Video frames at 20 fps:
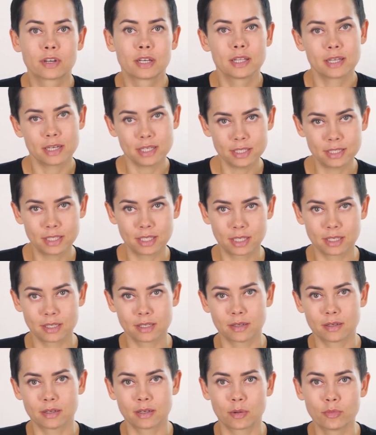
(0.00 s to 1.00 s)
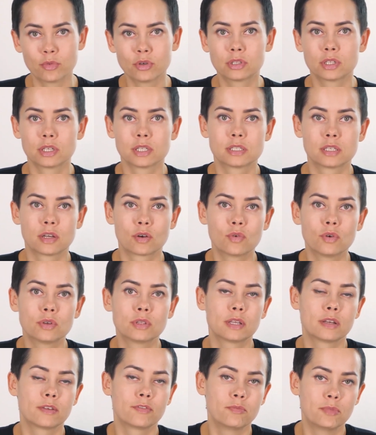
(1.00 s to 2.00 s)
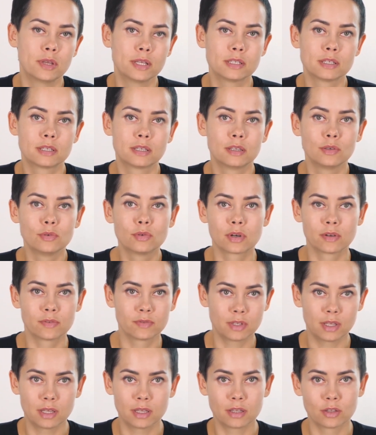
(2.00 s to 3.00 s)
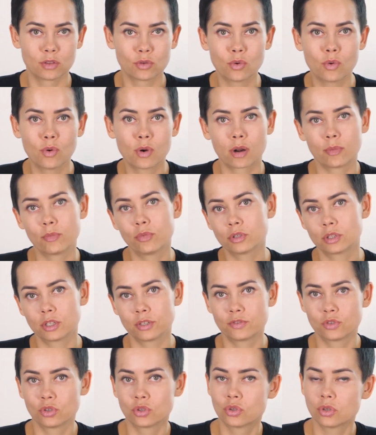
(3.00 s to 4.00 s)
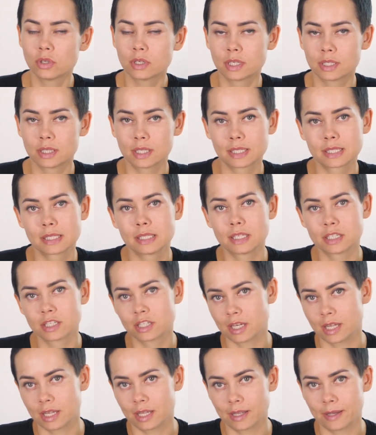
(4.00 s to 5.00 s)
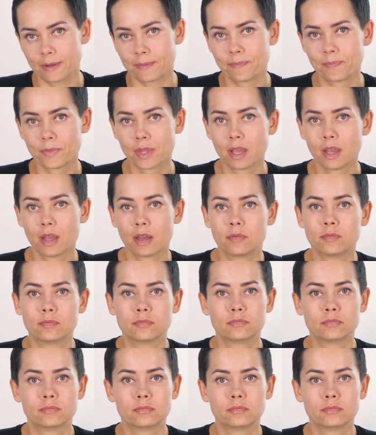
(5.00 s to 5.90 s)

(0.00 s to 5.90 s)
The law of arithmetic and equations work in coloring, but everything works only by adding.